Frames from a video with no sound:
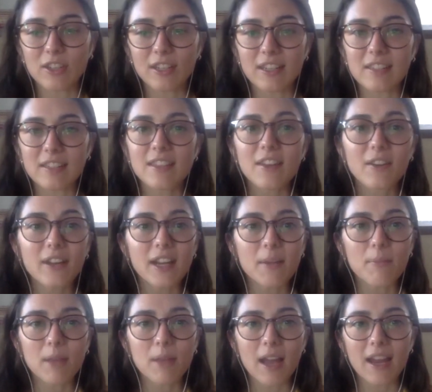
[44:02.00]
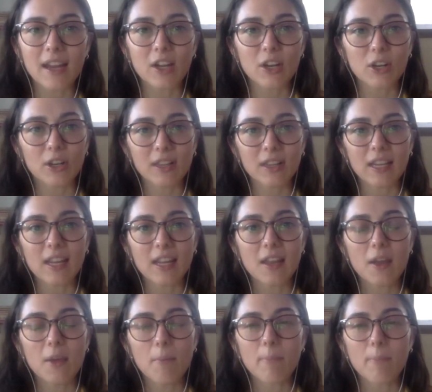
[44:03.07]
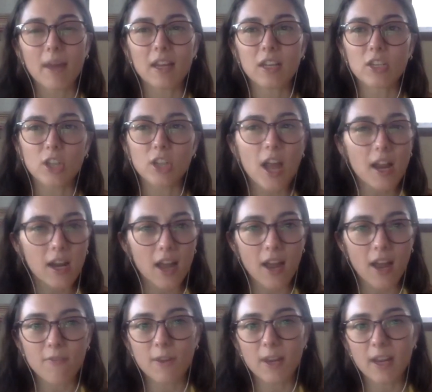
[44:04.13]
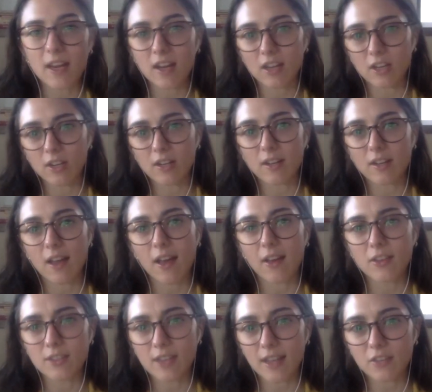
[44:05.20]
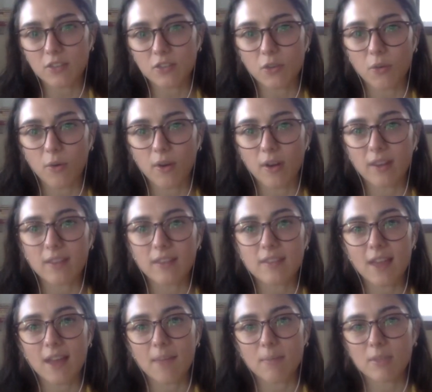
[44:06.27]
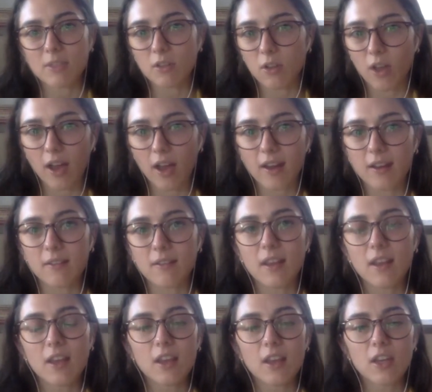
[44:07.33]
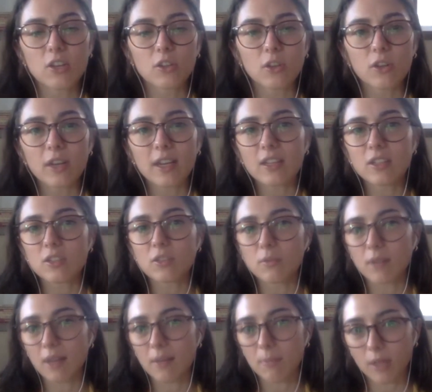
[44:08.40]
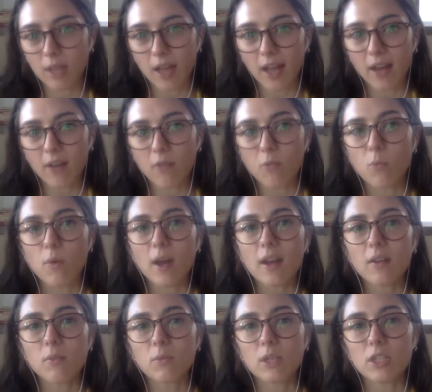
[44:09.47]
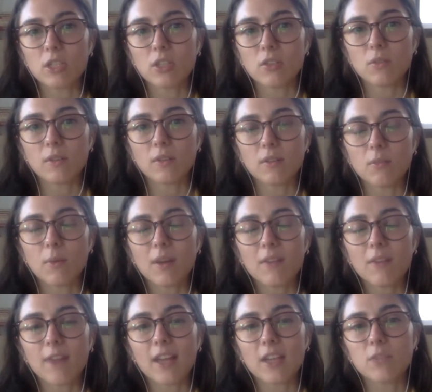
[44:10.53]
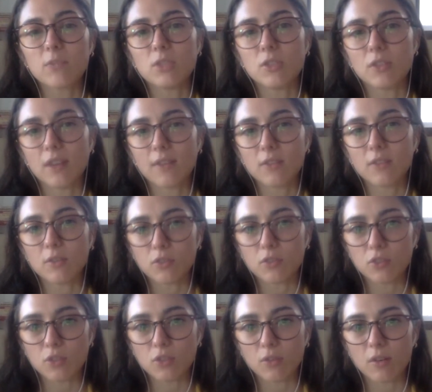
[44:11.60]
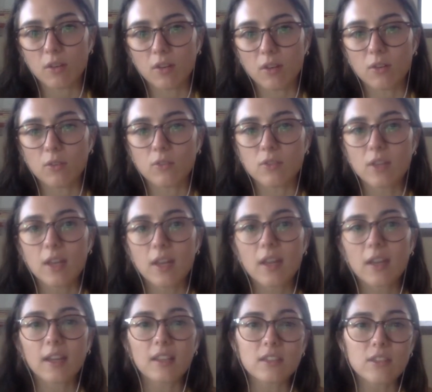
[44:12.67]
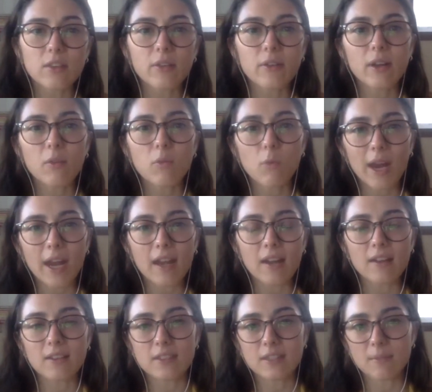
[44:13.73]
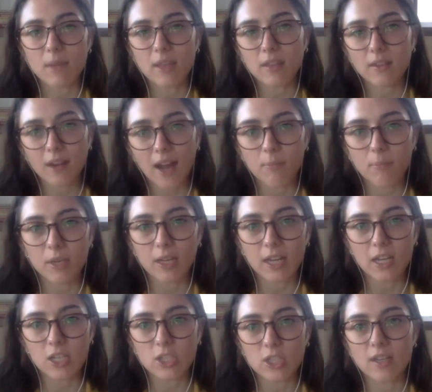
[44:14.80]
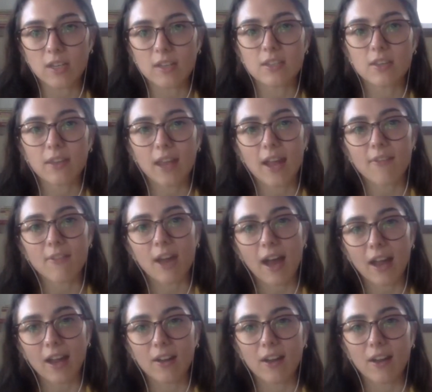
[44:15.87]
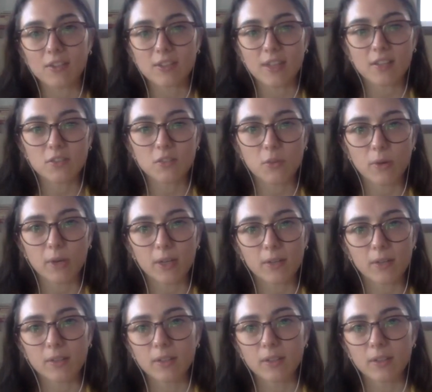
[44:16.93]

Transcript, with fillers: you're considering applying early, but you're not confident in your LSAT score, and this happens a lot, and you're looking to reapply. What advice would you give to a student who's considering waiting to submit their application until they have a higher LSAT score?